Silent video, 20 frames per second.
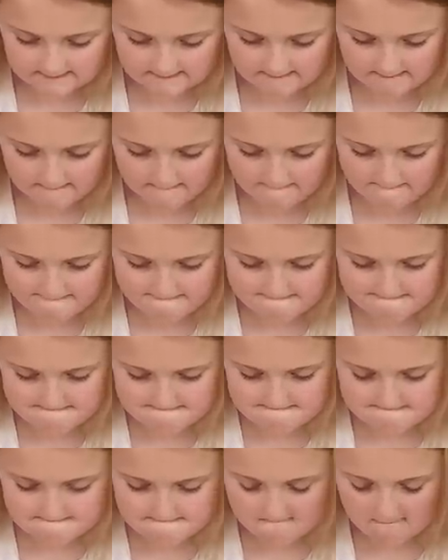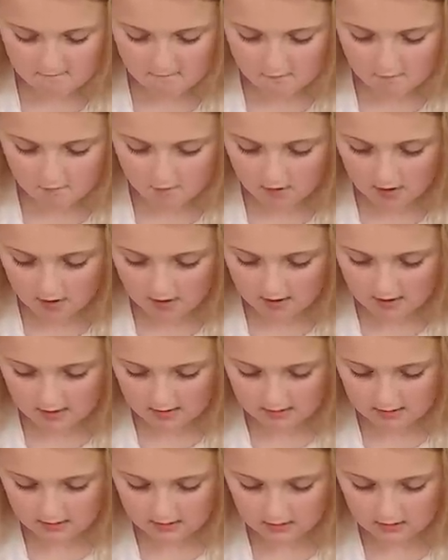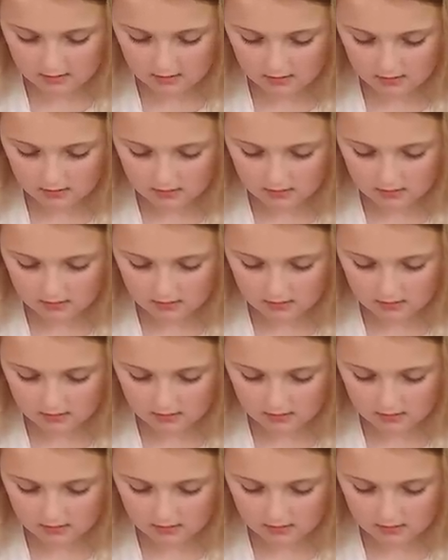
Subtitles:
(silence)